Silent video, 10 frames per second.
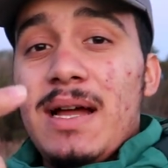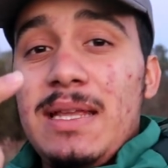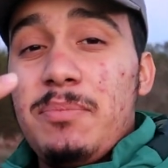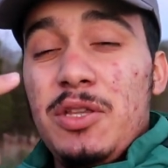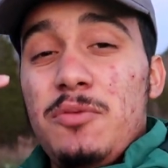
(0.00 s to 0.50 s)

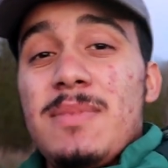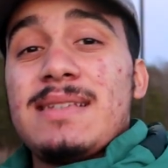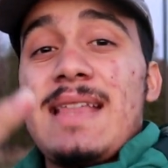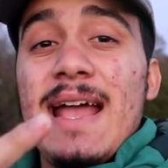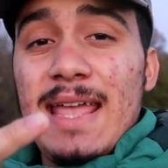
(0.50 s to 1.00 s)
money, but you
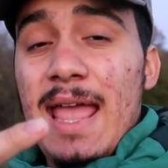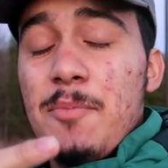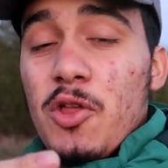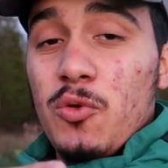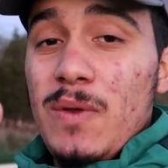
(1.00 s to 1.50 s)
missed that
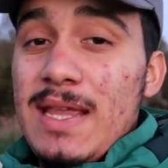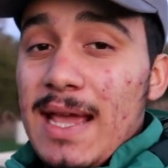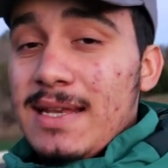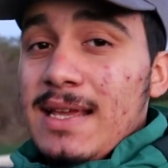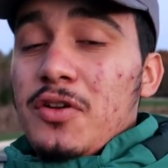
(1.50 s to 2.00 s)
game on the
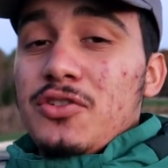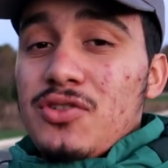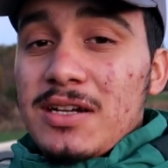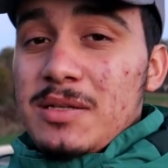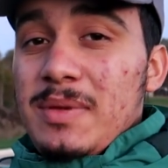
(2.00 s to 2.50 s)
weekend for your
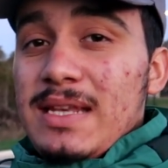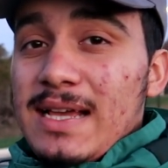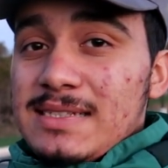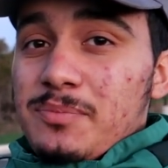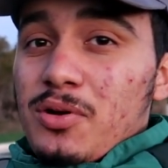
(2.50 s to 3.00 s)
truck to be
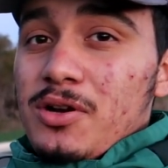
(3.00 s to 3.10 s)
nice and